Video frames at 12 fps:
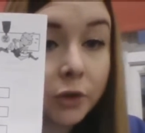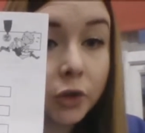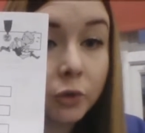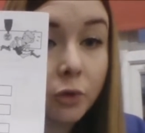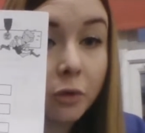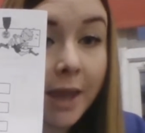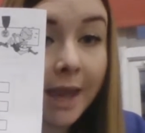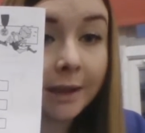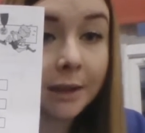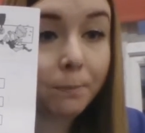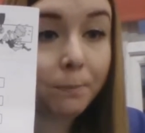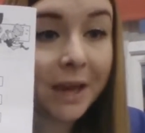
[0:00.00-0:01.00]
to
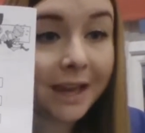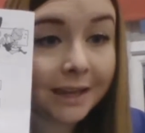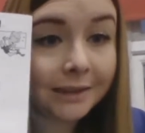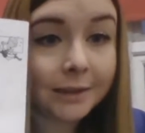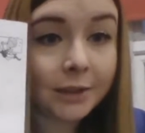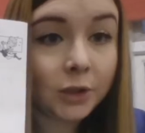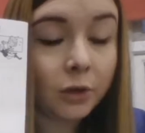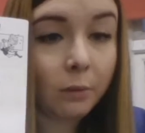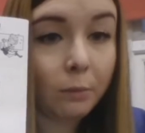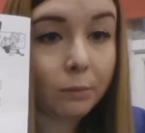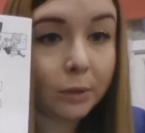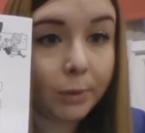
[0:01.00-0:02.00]
create the biggest
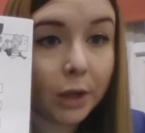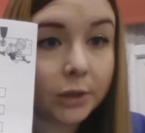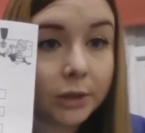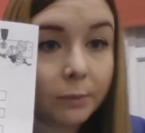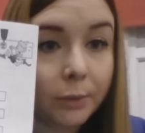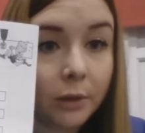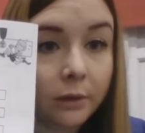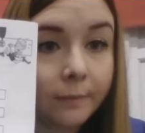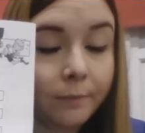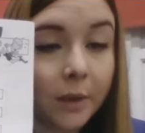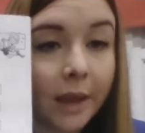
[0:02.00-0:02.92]
number possible